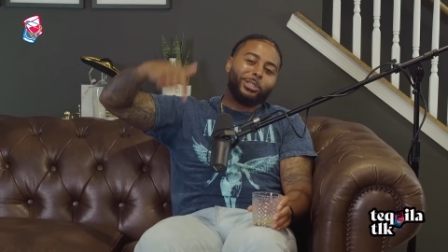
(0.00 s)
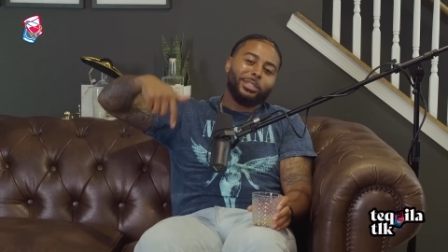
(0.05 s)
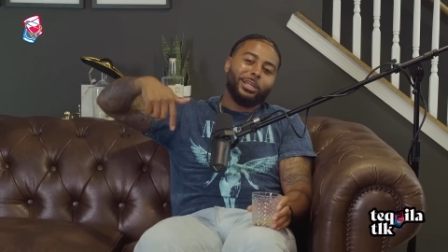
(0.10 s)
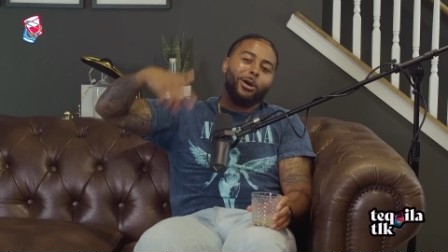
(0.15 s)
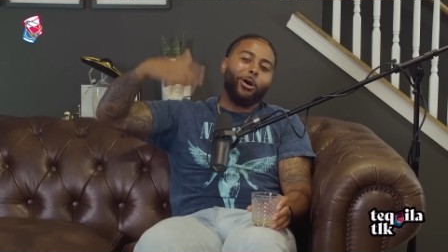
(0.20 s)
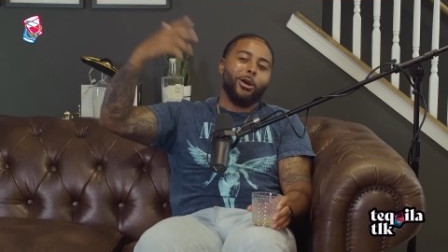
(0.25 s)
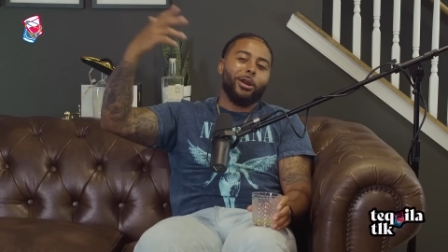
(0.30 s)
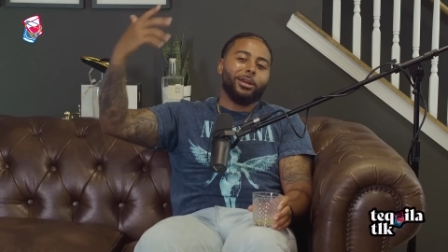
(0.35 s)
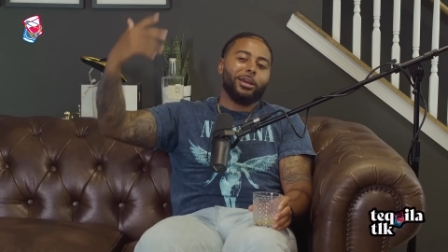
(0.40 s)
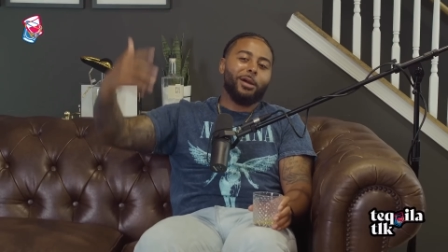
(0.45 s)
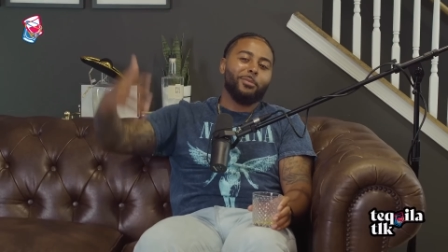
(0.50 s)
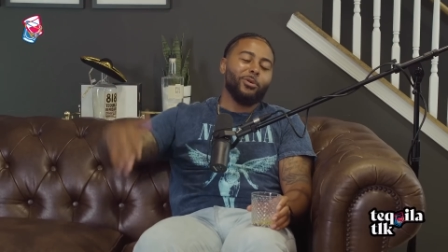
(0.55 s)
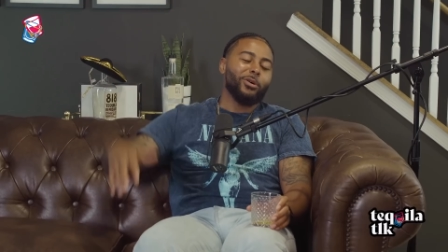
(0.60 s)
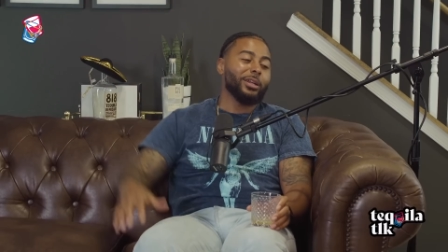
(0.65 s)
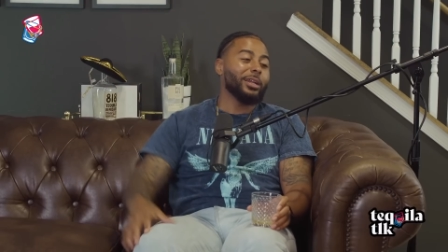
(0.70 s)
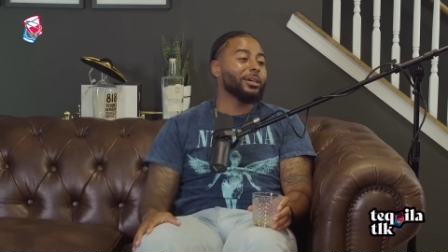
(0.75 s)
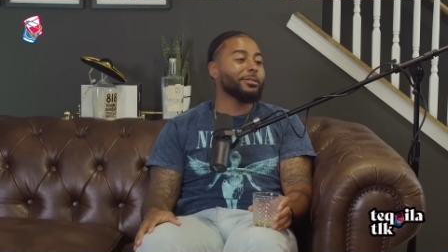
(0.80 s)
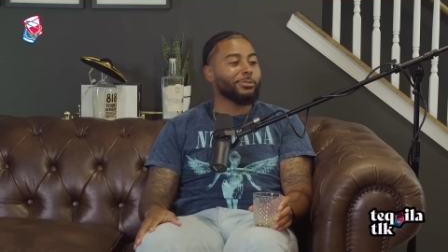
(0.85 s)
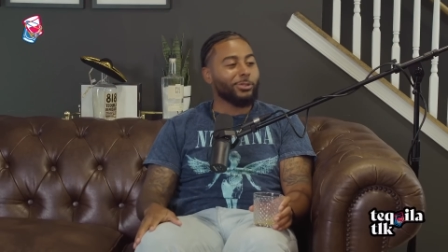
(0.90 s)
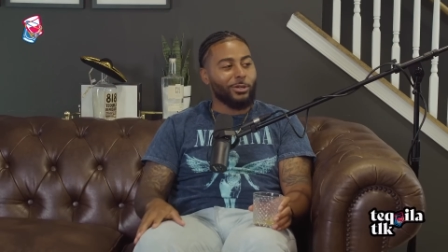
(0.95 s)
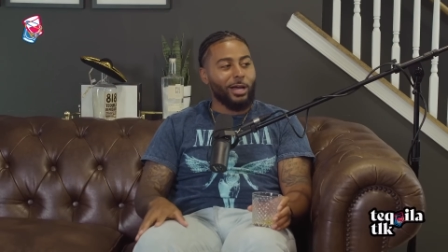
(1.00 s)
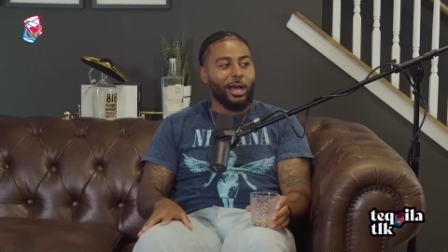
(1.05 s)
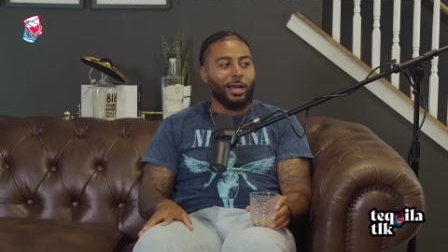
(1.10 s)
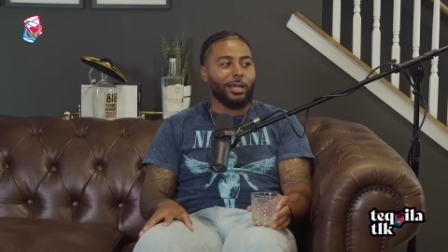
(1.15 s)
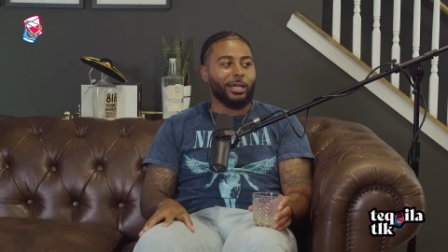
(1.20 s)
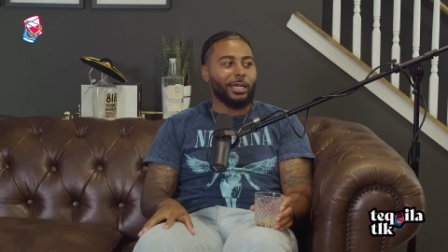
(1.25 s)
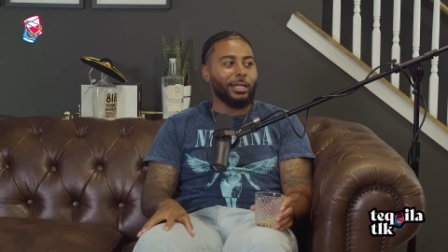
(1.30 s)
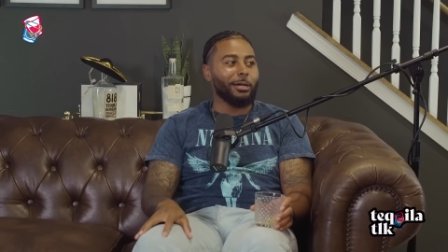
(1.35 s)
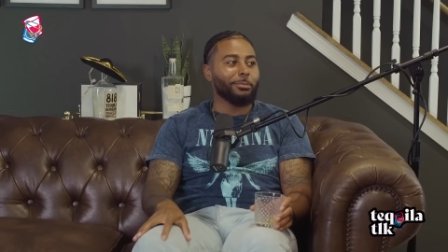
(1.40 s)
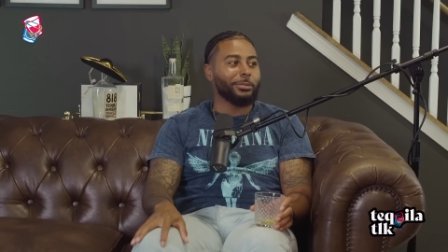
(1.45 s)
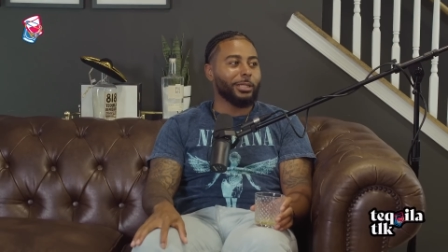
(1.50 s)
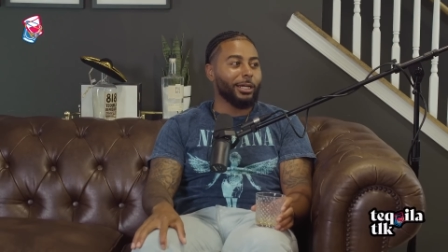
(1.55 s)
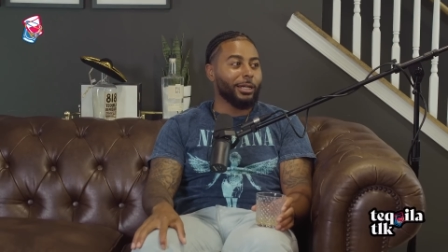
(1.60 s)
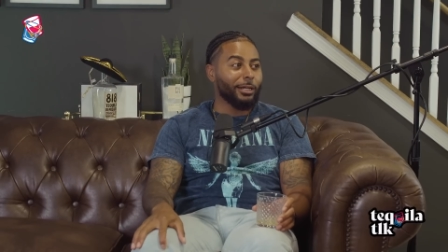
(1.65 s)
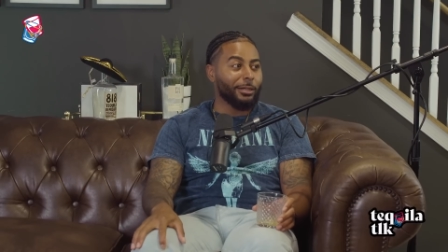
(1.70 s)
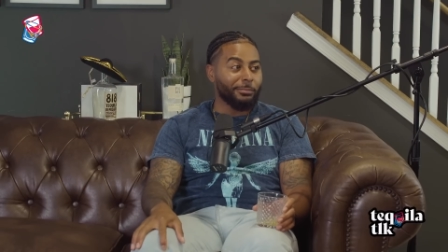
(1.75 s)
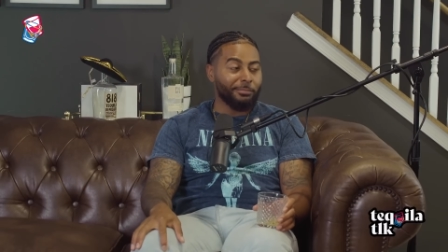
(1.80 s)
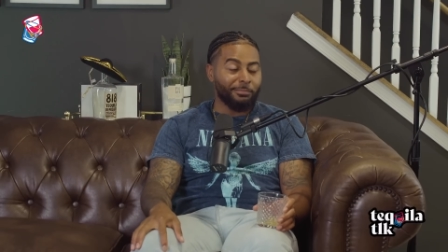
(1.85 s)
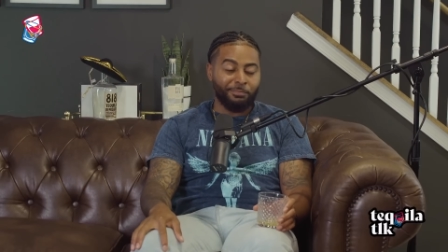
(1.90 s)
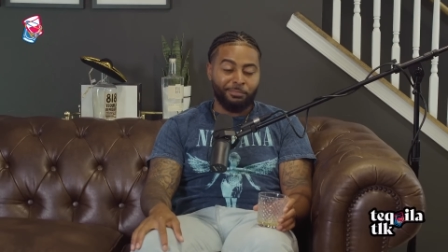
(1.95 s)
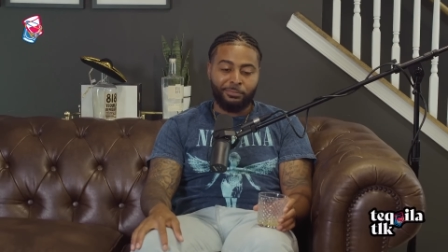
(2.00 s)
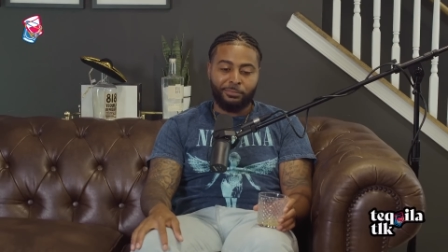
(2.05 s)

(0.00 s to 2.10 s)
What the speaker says: She's like, all right, come on up. So I get up there.